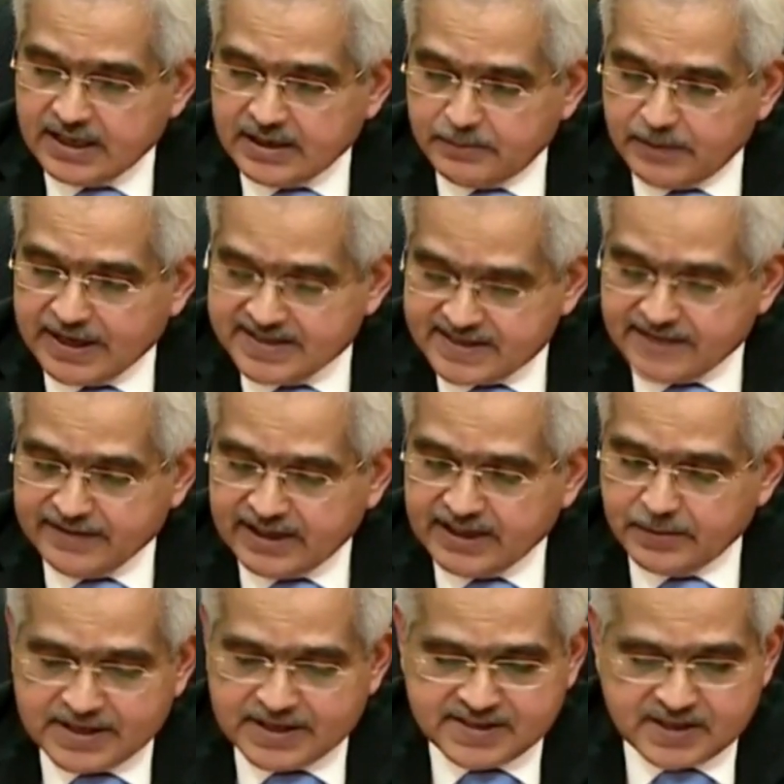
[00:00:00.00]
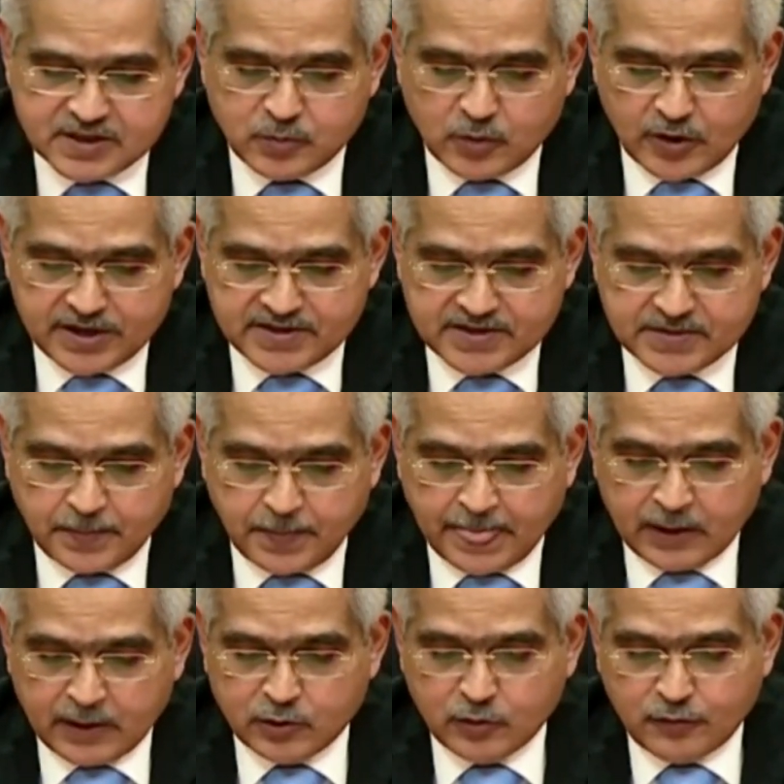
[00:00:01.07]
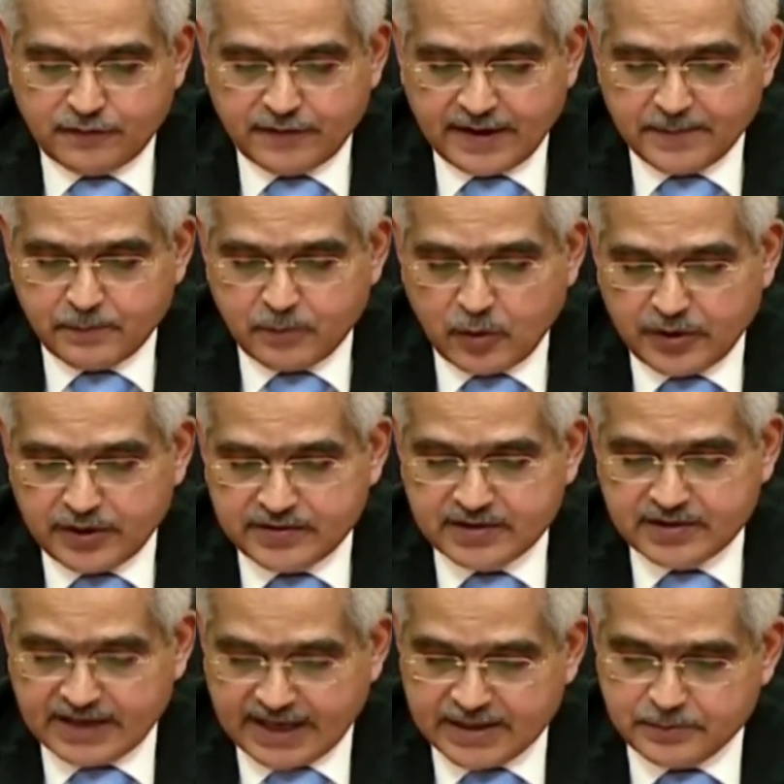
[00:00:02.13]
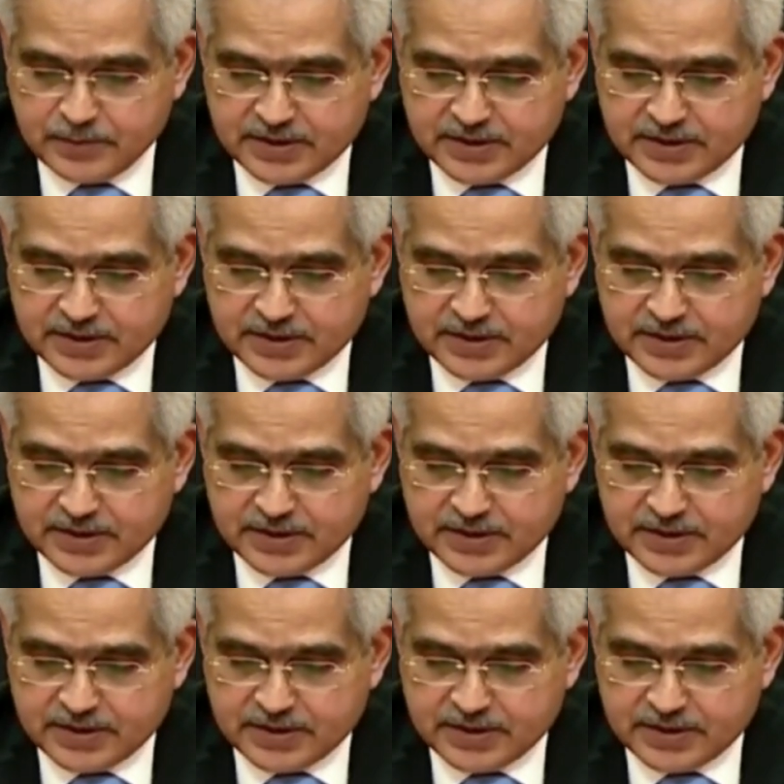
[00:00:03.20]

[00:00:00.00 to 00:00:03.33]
by 70 basis points to 5.9